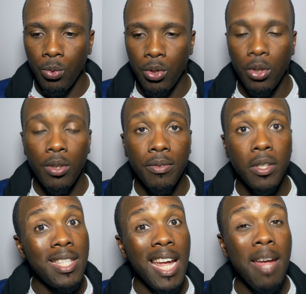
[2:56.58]
the
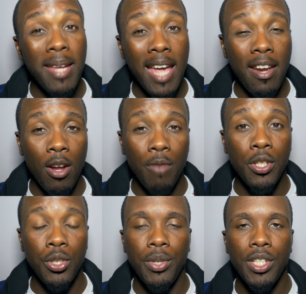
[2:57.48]
the name again of the
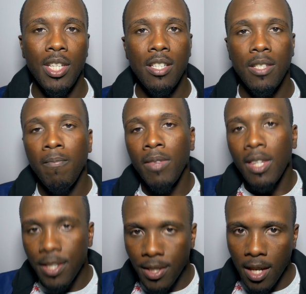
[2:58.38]
series is
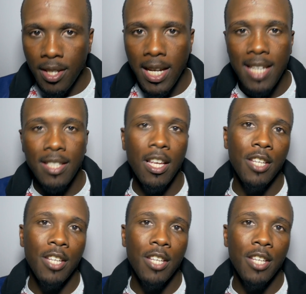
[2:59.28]
Sunday's